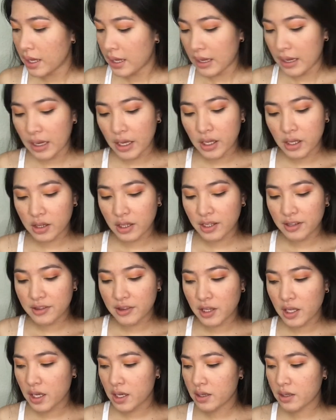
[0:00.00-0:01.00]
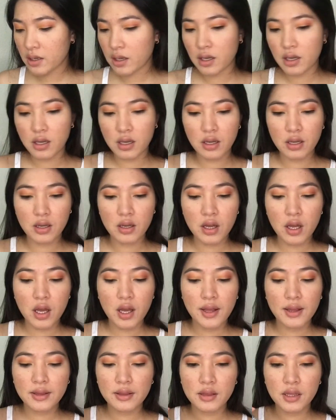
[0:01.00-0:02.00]
and I think
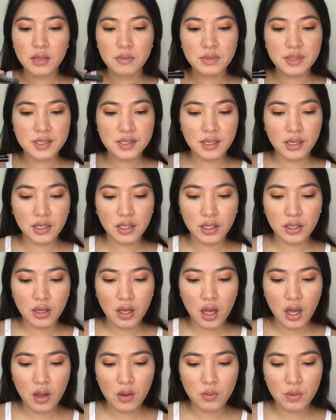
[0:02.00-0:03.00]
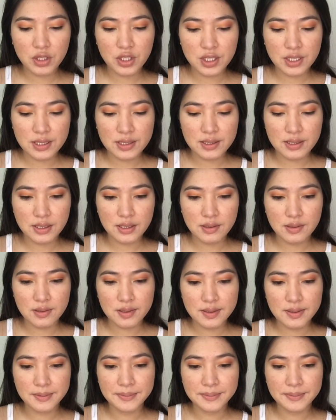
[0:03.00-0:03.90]
let me tell you how much is this